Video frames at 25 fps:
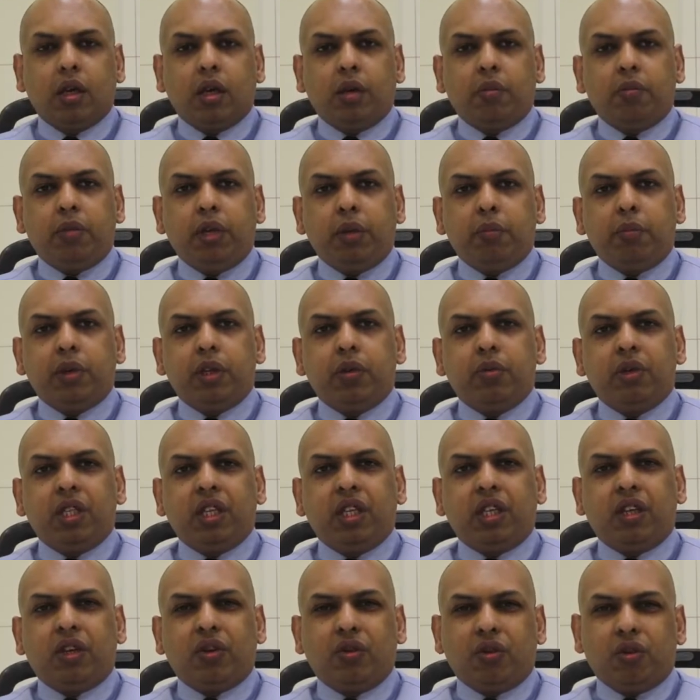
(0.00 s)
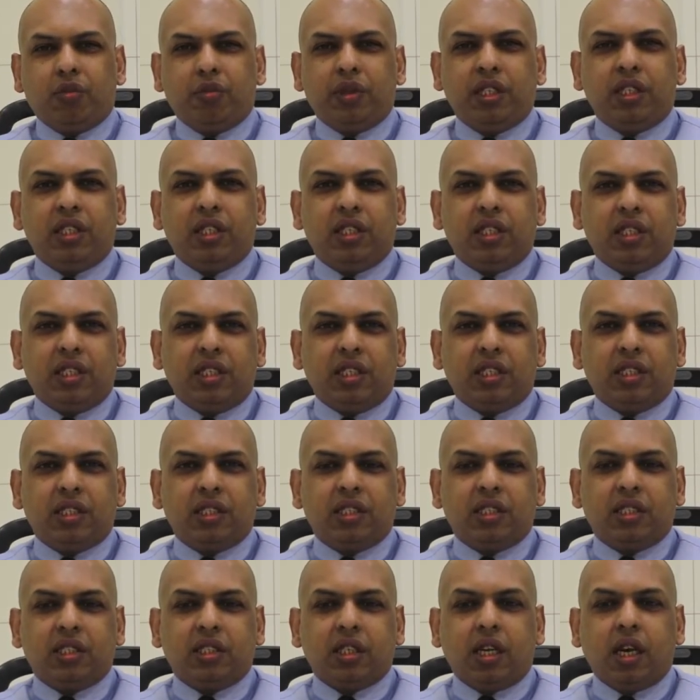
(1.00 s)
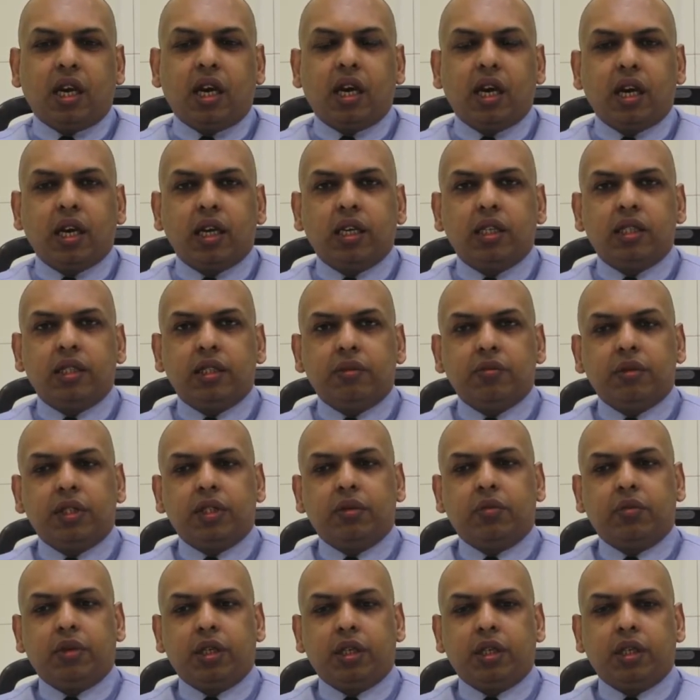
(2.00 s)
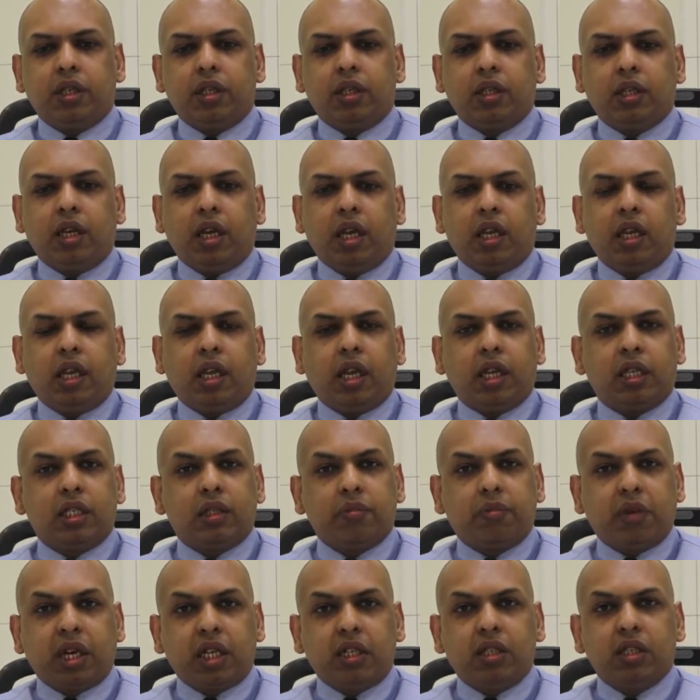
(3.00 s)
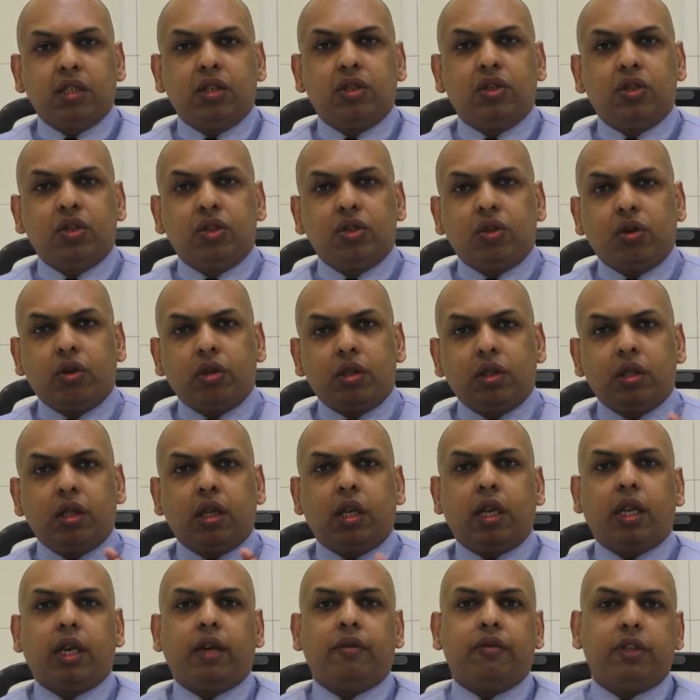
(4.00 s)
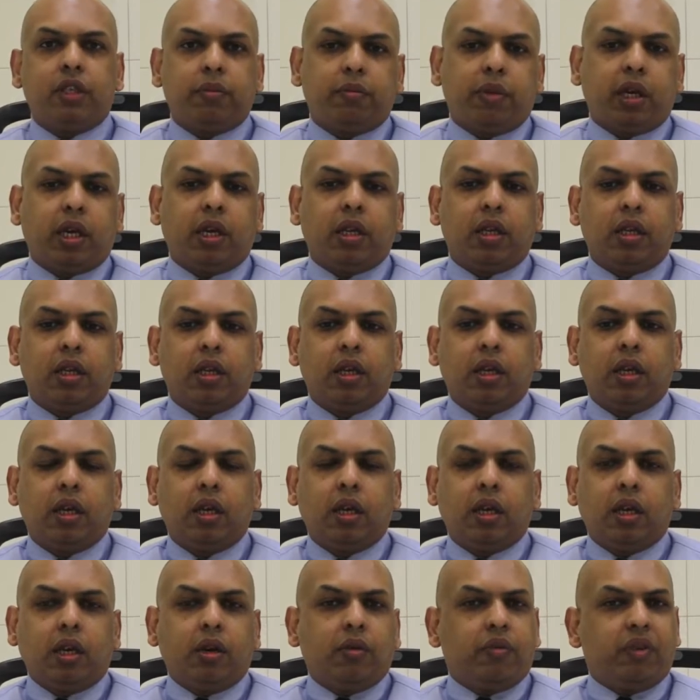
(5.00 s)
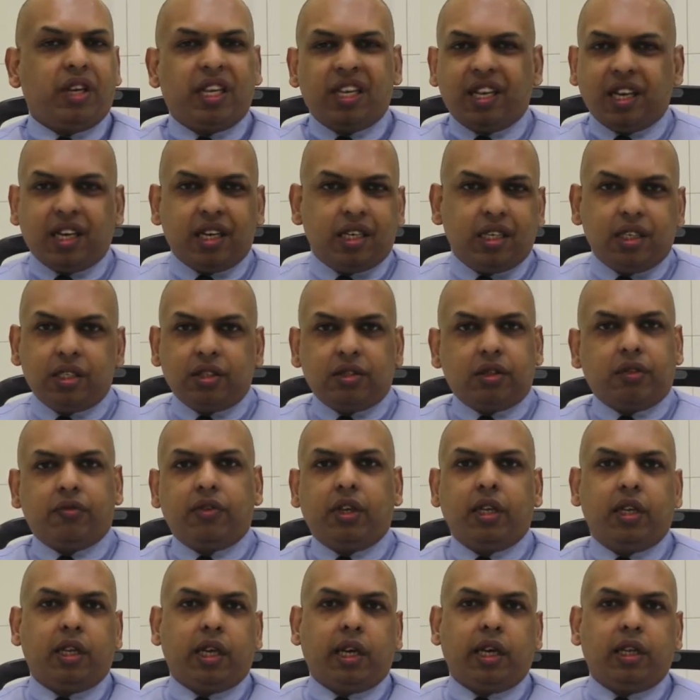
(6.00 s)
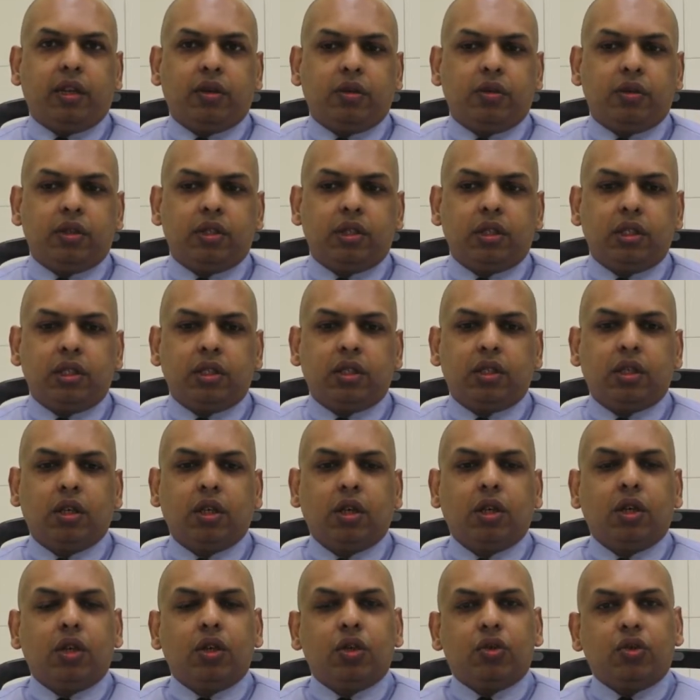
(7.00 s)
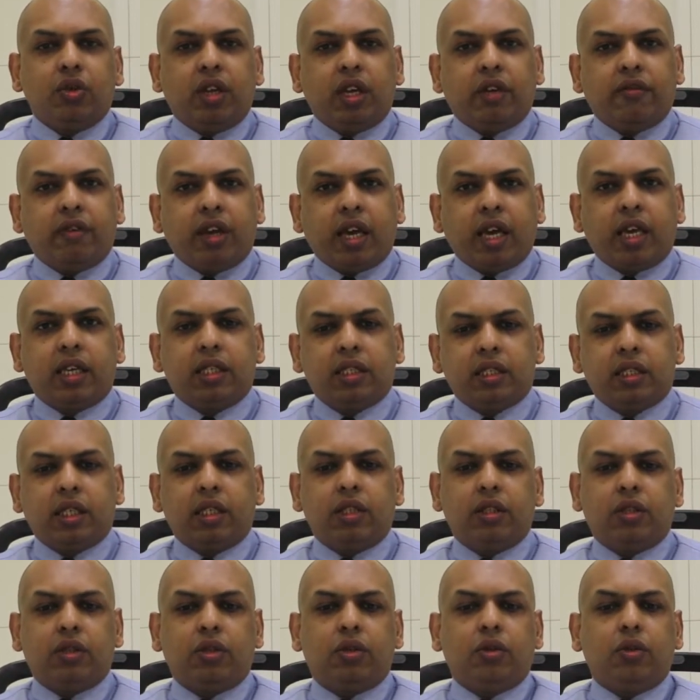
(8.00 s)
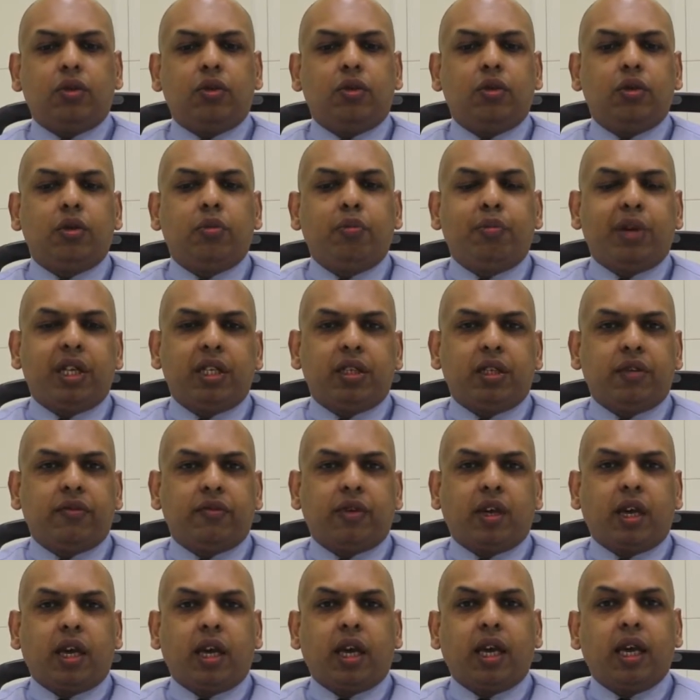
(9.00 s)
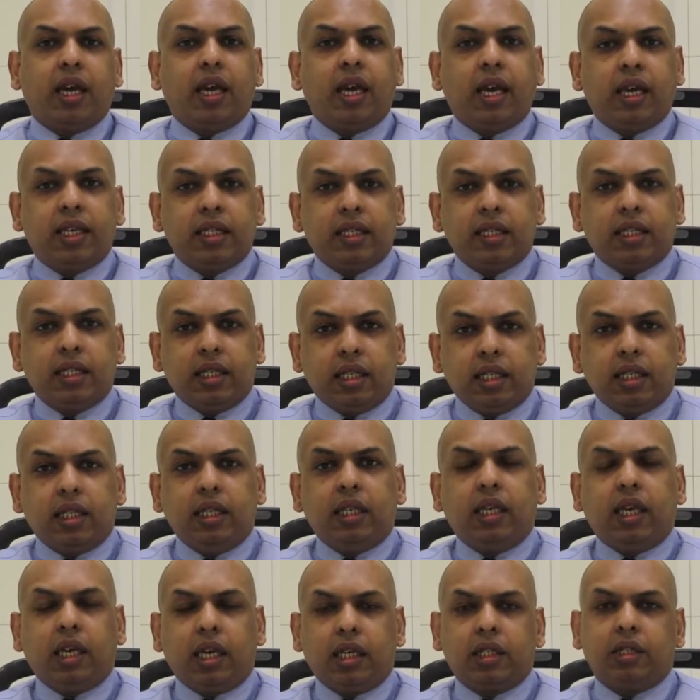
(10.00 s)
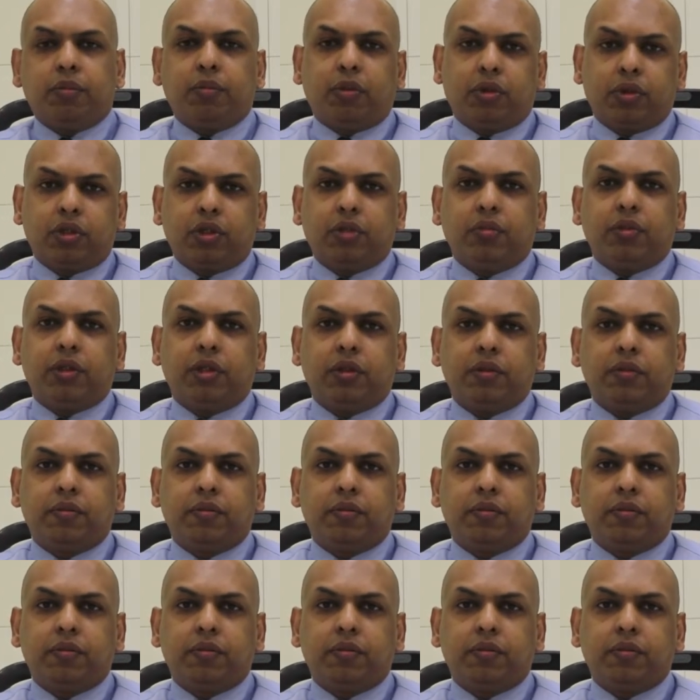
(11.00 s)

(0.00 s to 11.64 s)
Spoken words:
People with incurable illness, high symptom burden, and an expected shortened lifespan, regardless of their diagnosis, should have access to good palliative care as early as possible.